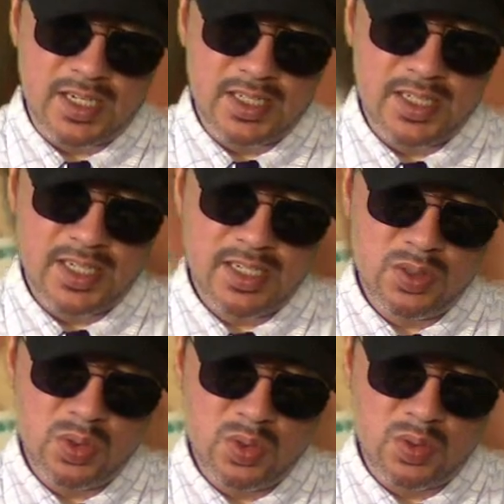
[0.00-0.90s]
doesn't it?
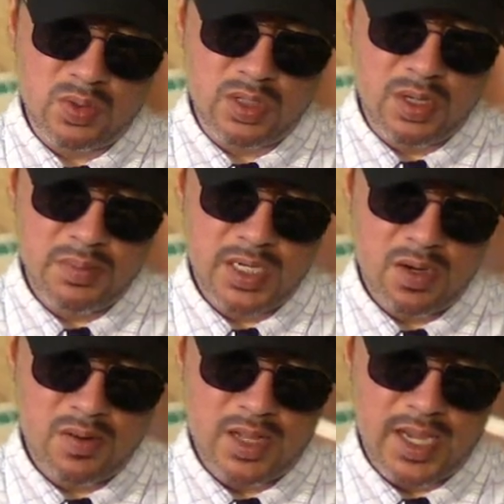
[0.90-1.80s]
Ooh, comes
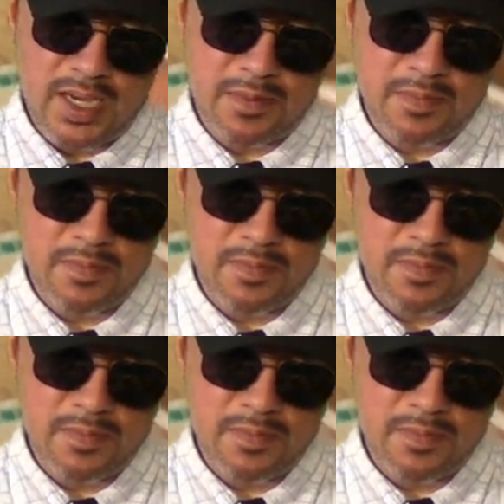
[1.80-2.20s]
out like